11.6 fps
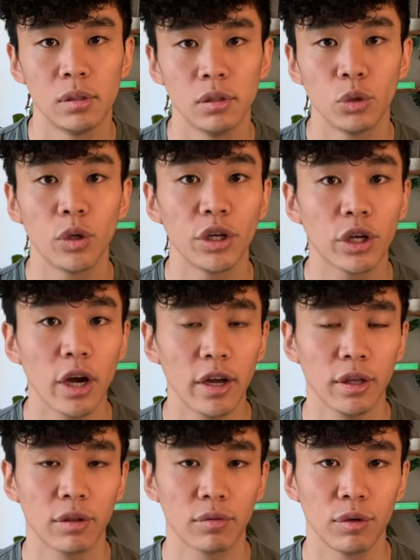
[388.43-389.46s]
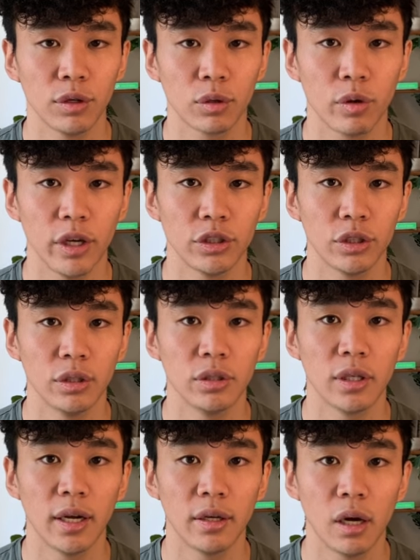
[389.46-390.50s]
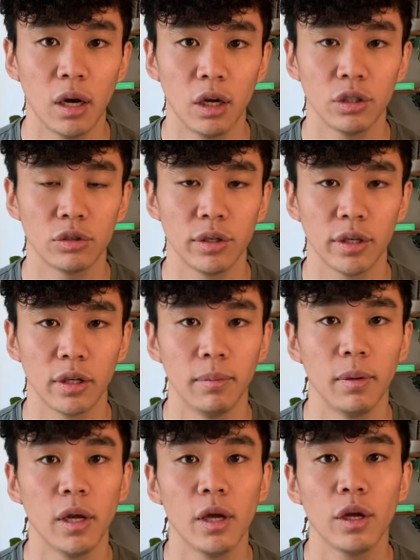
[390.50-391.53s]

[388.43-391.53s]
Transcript: So when you're going through the questions and answering them,